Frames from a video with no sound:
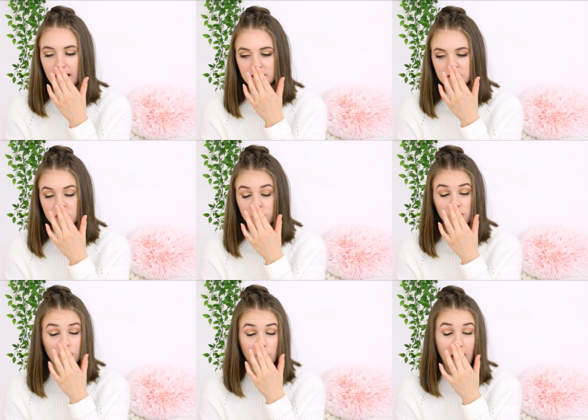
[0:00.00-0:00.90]
and
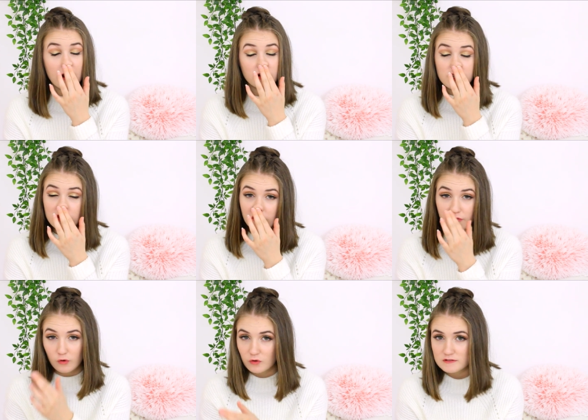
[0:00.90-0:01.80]
scratch the
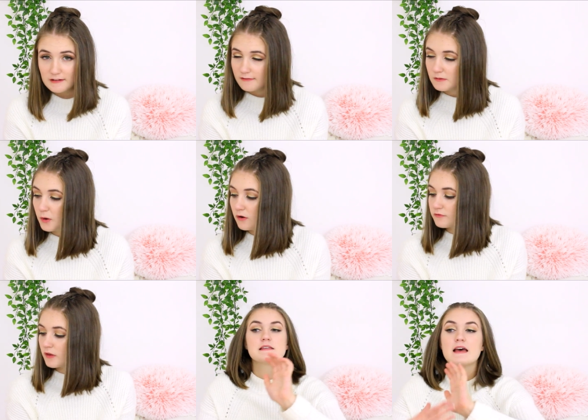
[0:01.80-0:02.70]
floors to get them
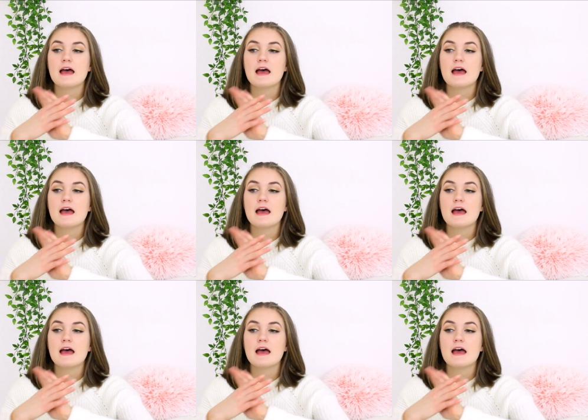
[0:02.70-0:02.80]
off. So